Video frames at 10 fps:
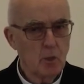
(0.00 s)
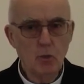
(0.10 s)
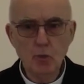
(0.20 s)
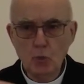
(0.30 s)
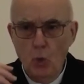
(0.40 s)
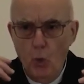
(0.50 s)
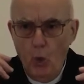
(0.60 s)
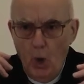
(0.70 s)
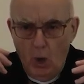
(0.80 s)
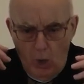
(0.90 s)
no
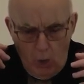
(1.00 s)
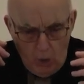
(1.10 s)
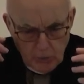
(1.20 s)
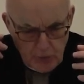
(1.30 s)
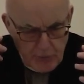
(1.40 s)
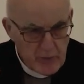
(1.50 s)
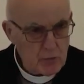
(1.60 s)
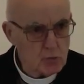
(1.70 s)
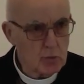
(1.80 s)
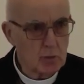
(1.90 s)

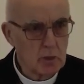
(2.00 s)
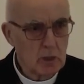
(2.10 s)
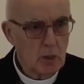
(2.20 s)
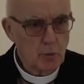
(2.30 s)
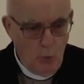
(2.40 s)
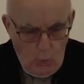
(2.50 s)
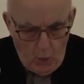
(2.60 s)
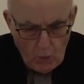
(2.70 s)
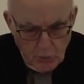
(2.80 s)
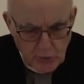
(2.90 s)
alteration, no
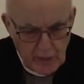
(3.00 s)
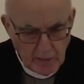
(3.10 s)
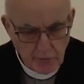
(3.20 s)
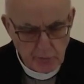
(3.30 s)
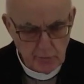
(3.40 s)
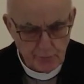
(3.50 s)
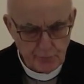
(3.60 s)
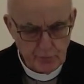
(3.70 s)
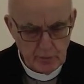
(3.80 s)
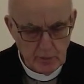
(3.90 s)

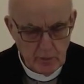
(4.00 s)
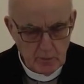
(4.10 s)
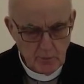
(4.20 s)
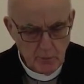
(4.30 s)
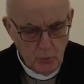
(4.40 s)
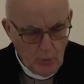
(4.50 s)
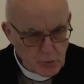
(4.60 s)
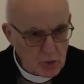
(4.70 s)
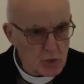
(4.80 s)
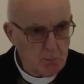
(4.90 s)
alternative, no
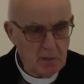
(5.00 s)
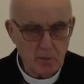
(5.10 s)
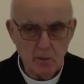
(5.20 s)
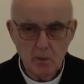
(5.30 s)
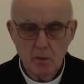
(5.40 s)
adjustment